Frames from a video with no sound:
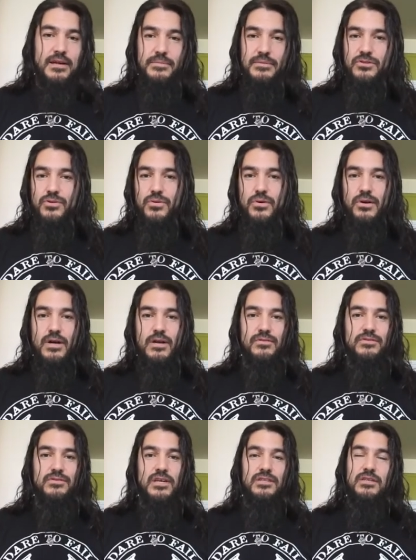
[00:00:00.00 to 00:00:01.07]
up a short
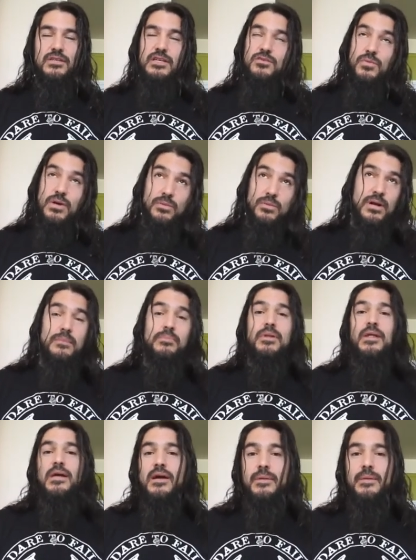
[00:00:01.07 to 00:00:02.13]
conversation as we were going to
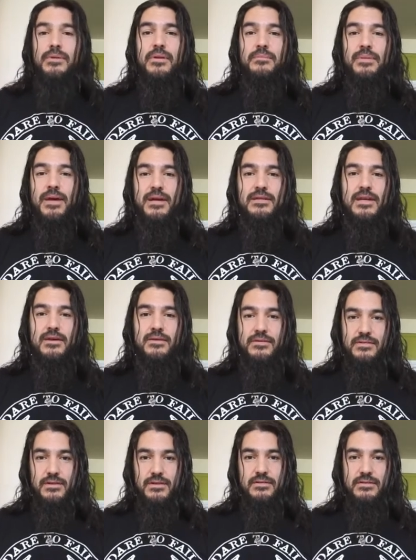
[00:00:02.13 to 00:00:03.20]
play a couple of Pantera
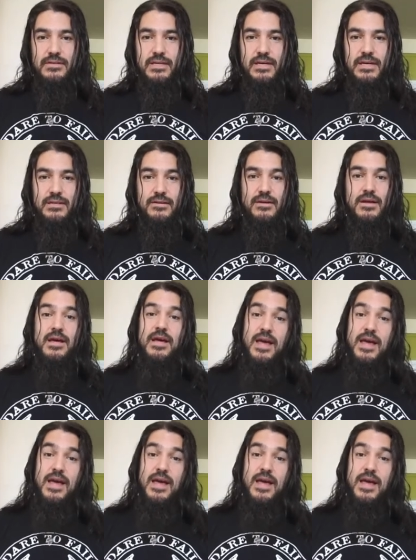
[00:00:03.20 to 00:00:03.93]
songs together.